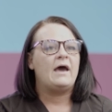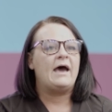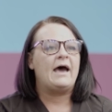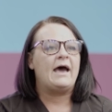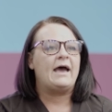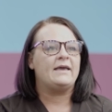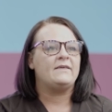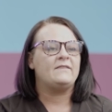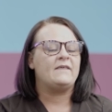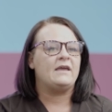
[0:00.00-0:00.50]

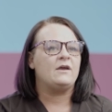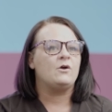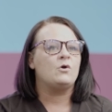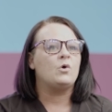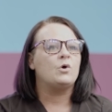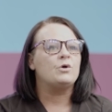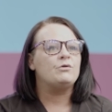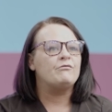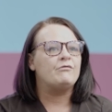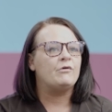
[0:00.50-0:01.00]
I then
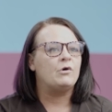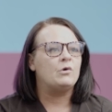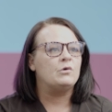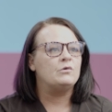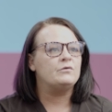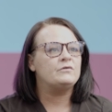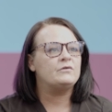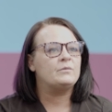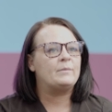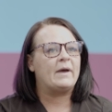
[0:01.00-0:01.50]
got
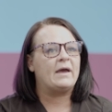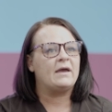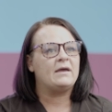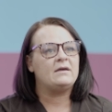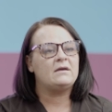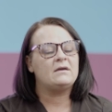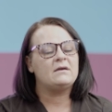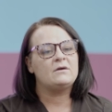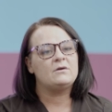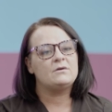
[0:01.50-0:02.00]
involved by,